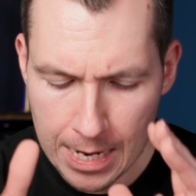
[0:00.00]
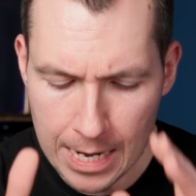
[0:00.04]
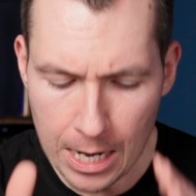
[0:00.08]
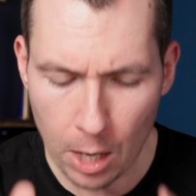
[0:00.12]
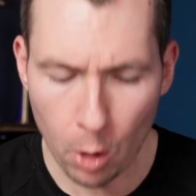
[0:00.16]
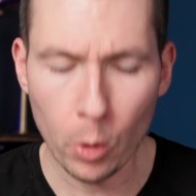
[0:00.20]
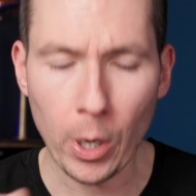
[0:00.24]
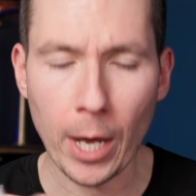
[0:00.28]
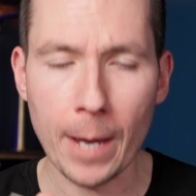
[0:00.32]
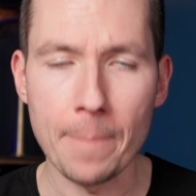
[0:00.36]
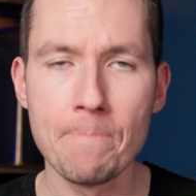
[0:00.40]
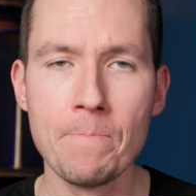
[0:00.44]

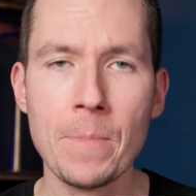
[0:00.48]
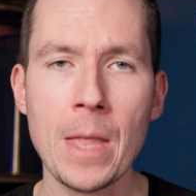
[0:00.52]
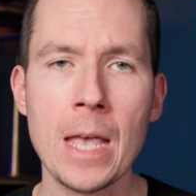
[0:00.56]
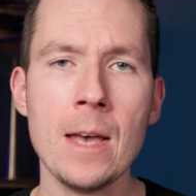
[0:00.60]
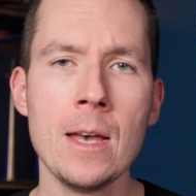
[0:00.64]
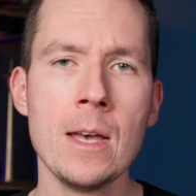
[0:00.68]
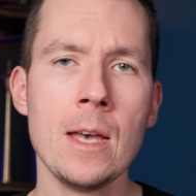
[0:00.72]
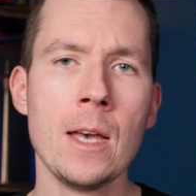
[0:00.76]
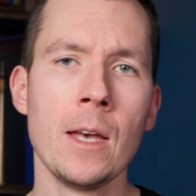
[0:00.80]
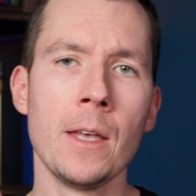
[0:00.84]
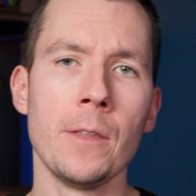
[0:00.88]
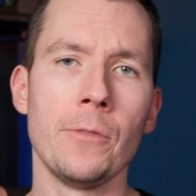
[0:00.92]
Okay.
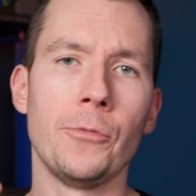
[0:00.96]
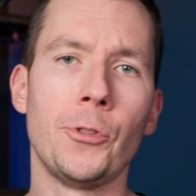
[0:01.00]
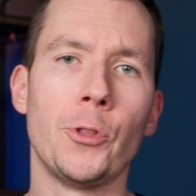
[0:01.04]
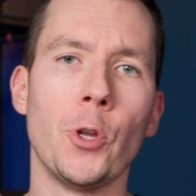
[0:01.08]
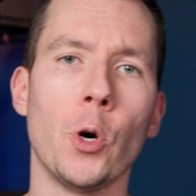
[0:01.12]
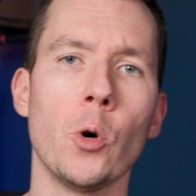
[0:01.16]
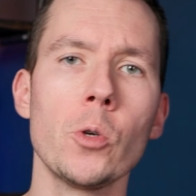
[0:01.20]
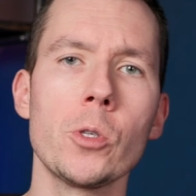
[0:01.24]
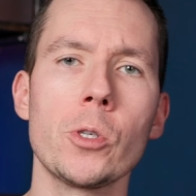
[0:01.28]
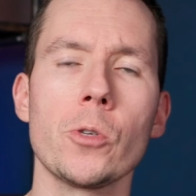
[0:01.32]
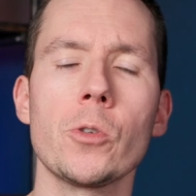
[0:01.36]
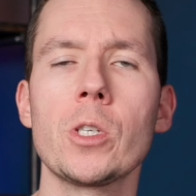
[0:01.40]

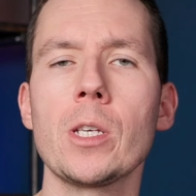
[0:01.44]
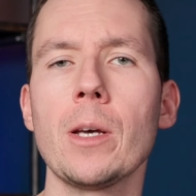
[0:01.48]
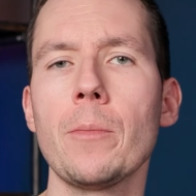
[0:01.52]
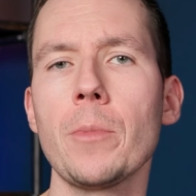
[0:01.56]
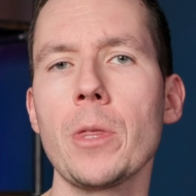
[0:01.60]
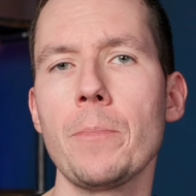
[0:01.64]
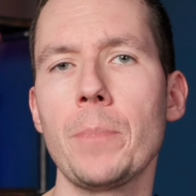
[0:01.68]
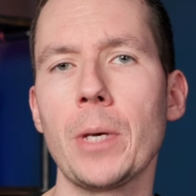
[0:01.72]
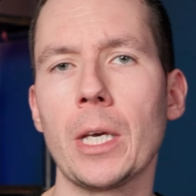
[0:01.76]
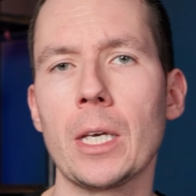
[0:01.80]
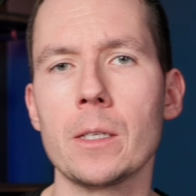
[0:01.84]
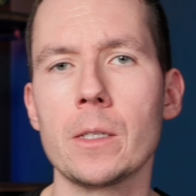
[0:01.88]
Those are some
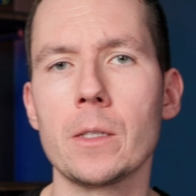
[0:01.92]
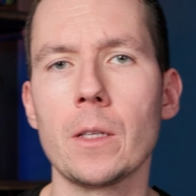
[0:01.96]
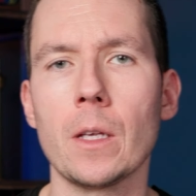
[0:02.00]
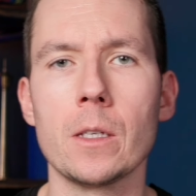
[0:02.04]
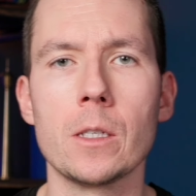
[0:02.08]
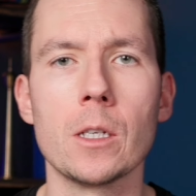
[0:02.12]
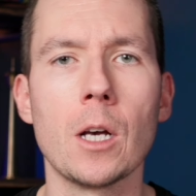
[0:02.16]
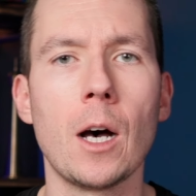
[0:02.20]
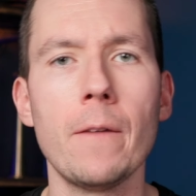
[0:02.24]
of the biggest things.